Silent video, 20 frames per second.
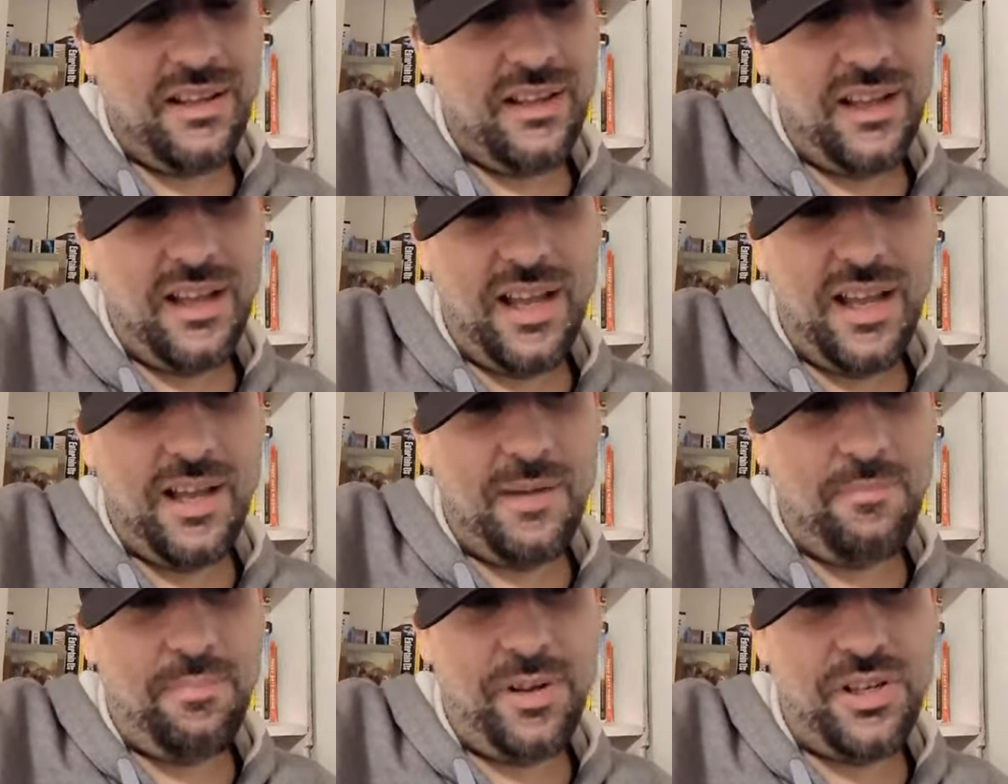
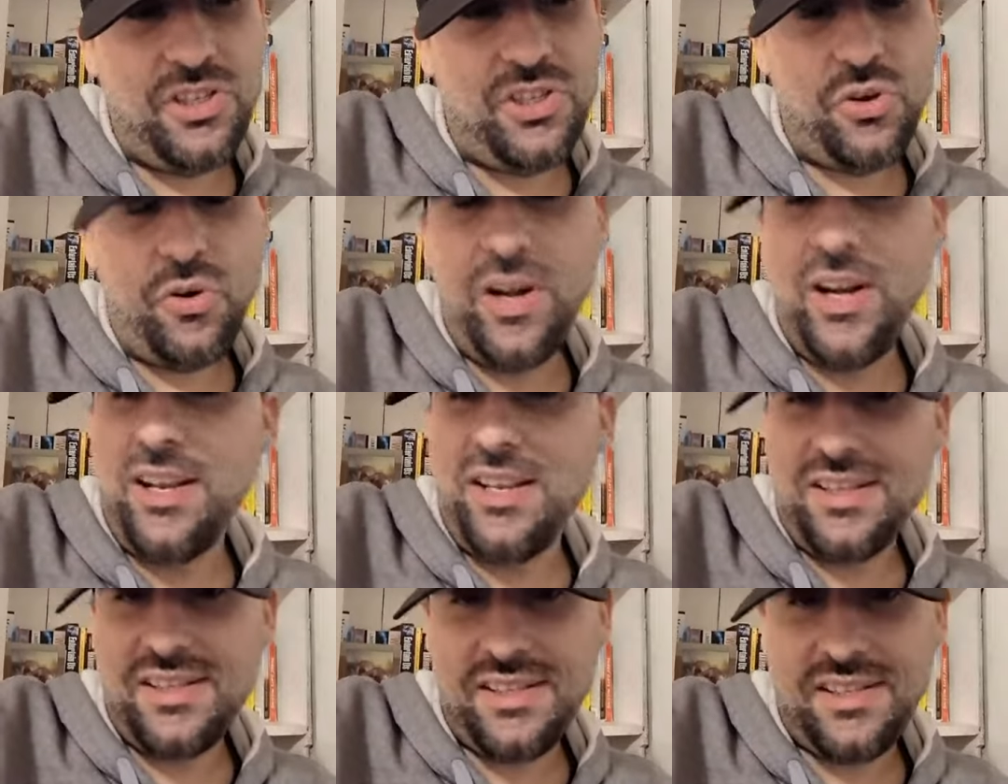But
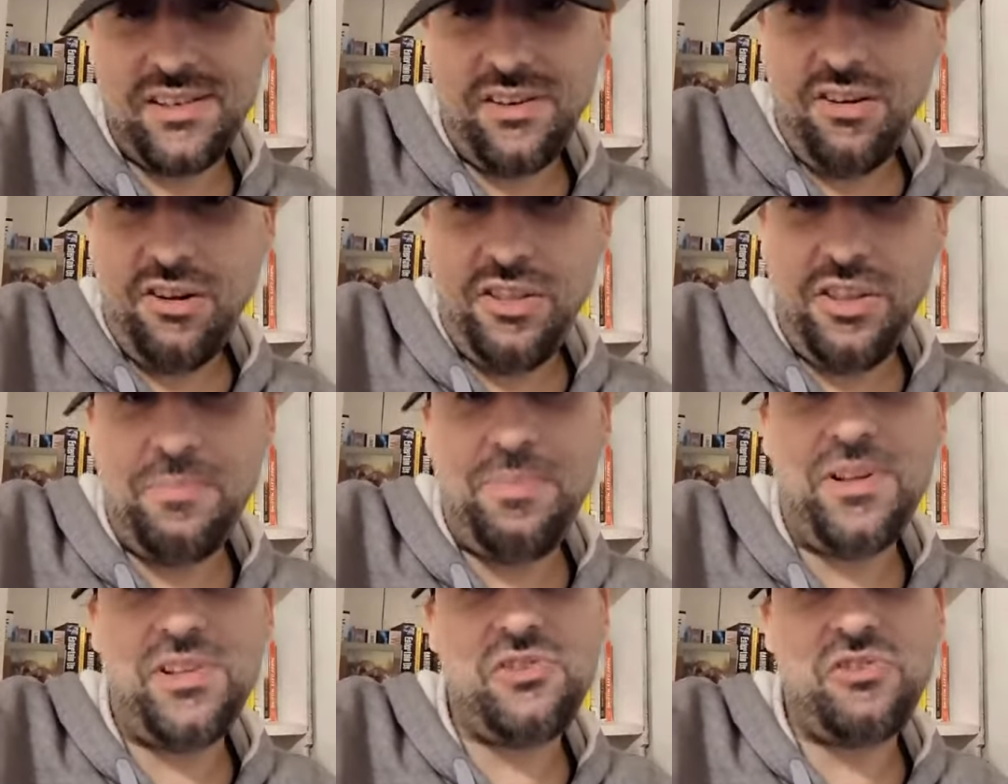join us
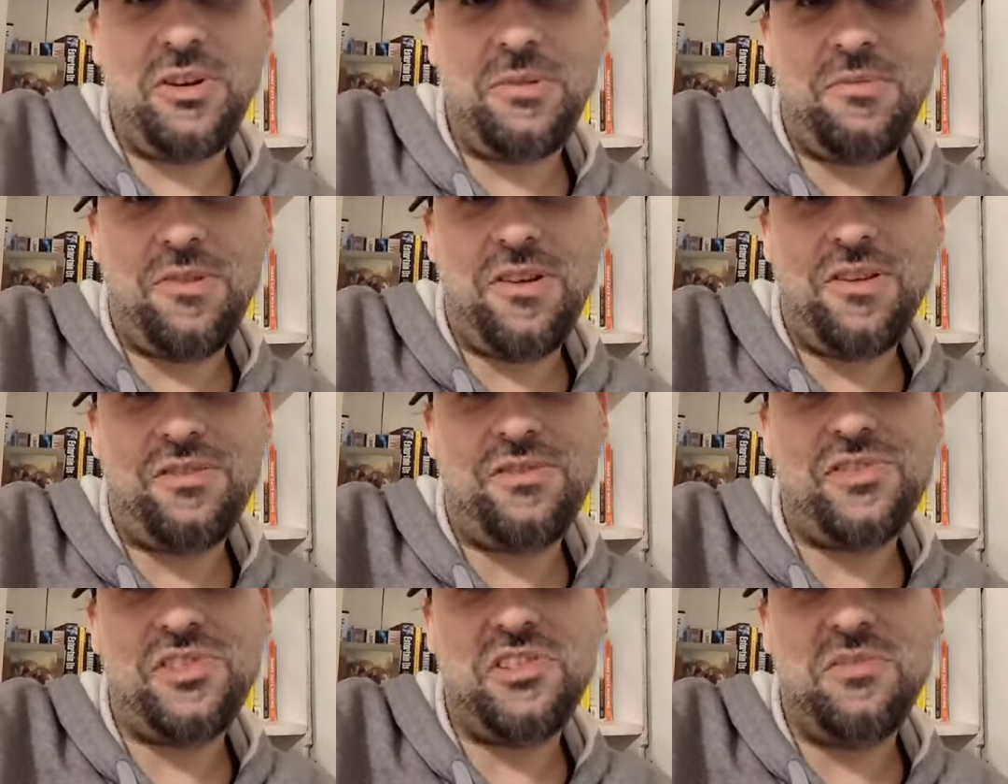on the Pinstripe
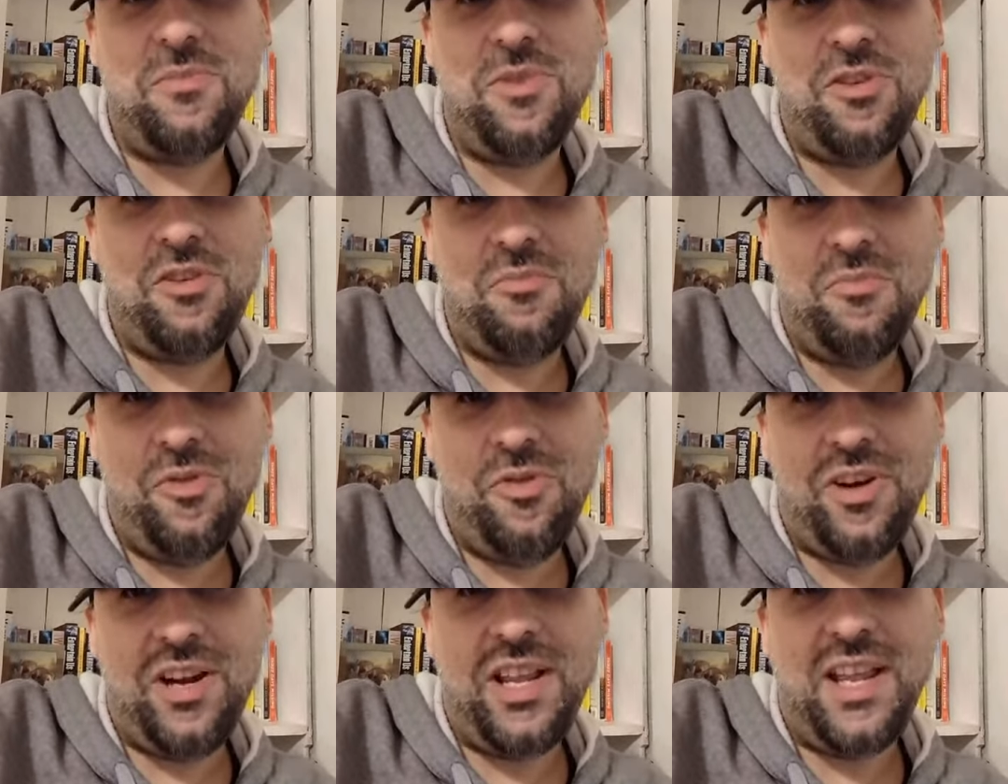Chronicles tomorrow
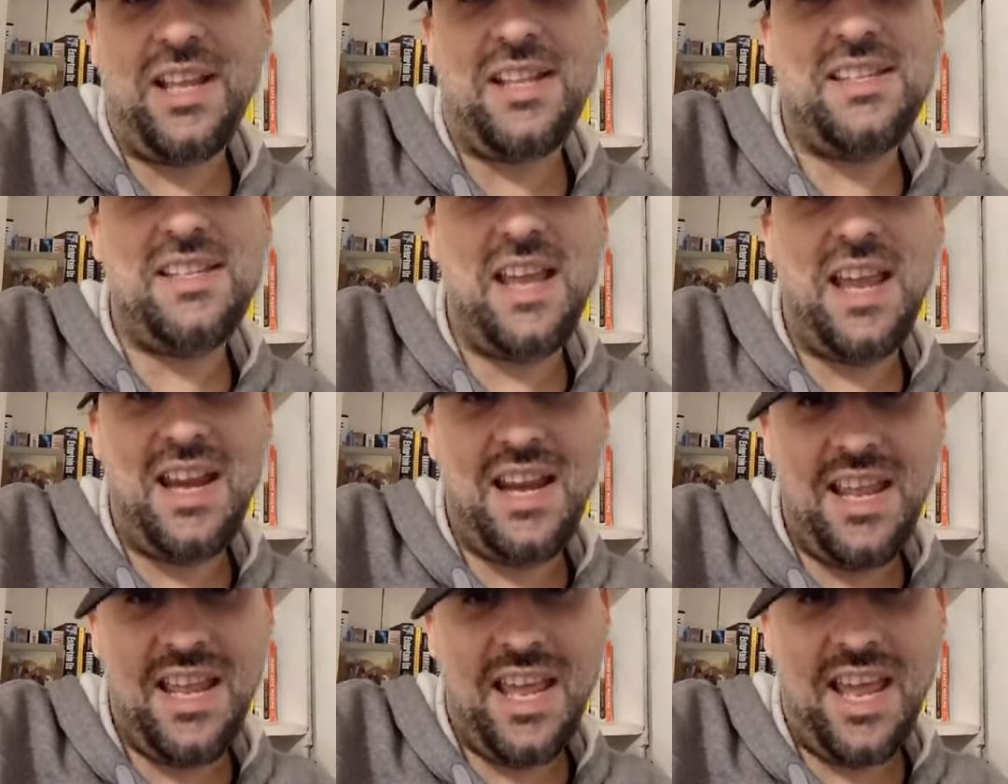morning at
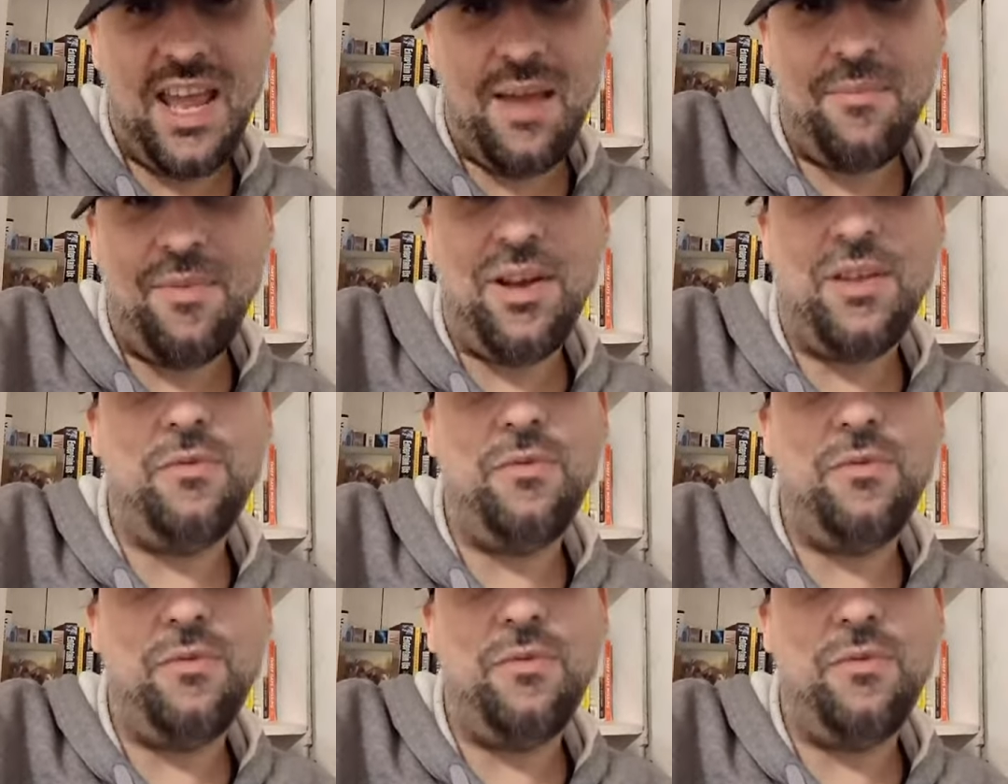10 a.m.